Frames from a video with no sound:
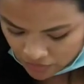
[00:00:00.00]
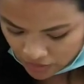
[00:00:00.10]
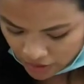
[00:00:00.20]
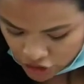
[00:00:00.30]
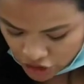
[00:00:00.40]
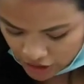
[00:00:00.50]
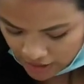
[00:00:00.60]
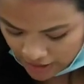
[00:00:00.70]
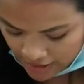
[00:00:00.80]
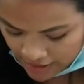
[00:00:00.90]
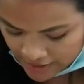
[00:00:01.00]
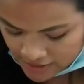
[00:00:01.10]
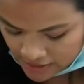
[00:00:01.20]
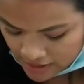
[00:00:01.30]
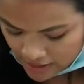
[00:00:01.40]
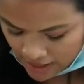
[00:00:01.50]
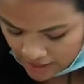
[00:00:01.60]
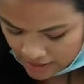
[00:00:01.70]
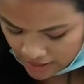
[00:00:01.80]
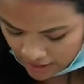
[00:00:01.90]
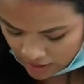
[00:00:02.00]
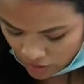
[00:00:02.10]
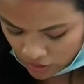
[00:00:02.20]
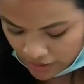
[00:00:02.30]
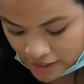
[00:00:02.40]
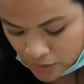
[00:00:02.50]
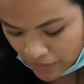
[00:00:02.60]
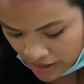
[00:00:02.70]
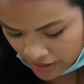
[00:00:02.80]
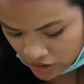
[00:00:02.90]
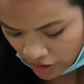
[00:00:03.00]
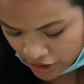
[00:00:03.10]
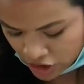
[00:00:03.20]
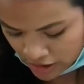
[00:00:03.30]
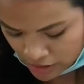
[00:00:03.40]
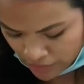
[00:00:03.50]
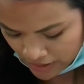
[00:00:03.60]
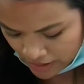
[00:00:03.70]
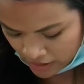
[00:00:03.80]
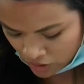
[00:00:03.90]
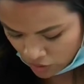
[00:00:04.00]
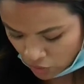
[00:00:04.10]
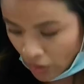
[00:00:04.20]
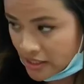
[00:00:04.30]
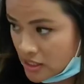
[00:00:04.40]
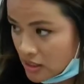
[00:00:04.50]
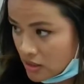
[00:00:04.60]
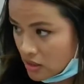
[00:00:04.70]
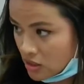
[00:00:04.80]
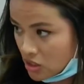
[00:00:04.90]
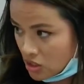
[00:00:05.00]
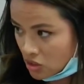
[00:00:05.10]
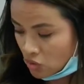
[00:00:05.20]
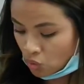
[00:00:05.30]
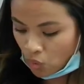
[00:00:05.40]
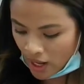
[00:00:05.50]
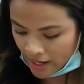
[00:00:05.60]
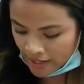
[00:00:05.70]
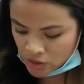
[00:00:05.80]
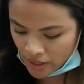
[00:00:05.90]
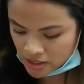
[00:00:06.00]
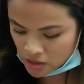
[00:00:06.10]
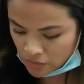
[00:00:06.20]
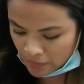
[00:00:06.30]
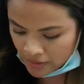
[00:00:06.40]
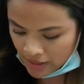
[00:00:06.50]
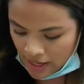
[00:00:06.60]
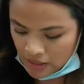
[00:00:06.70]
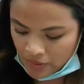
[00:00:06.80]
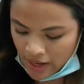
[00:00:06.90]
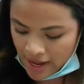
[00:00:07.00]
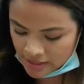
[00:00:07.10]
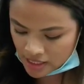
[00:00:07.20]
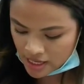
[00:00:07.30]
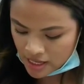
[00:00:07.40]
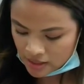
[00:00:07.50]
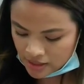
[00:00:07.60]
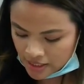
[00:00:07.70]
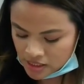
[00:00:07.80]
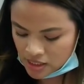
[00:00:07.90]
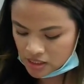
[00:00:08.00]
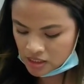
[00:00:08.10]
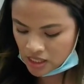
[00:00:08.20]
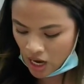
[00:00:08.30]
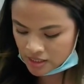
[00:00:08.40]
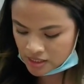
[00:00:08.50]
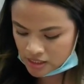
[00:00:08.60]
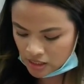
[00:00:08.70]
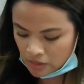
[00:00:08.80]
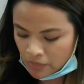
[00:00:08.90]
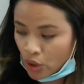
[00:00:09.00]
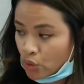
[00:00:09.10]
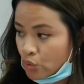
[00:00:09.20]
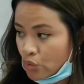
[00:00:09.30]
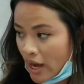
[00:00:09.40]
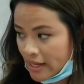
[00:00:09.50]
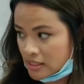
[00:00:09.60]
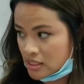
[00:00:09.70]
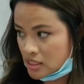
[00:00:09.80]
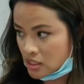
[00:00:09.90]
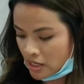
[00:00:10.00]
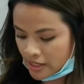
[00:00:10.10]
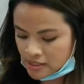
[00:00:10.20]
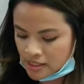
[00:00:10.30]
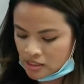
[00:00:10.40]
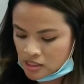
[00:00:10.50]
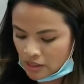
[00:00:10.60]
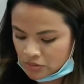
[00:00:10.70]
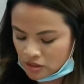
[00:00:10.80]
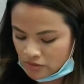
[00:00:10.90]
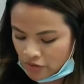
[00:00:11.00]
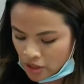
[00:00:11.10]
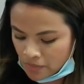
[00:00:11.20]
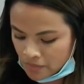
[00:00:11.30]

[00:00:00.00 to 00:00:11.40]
She is, she is being what? Wise. Wise is my PA. Number 8, this does not seem right. Hudson, subject and verb.